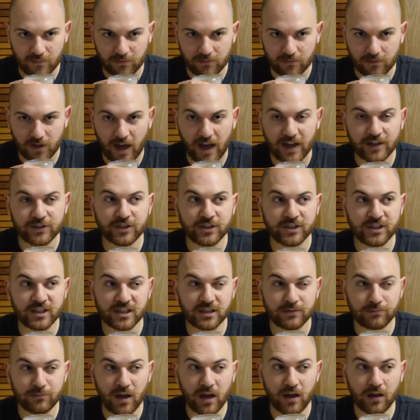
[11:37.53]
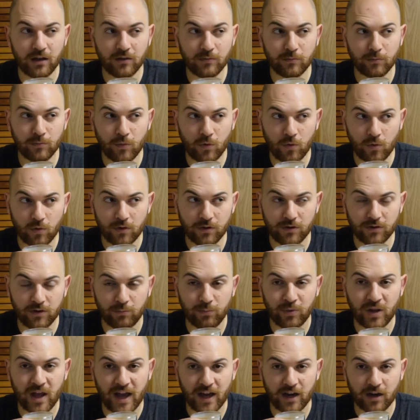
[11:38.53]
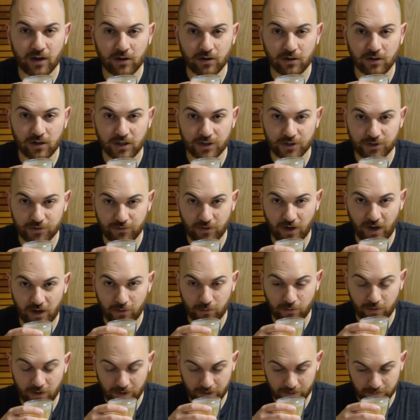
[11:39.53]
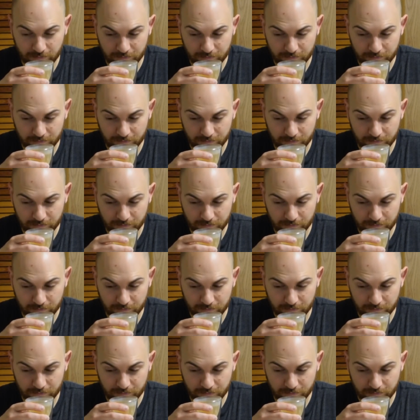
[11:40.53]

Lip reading: I actually smell more of the black currants right away.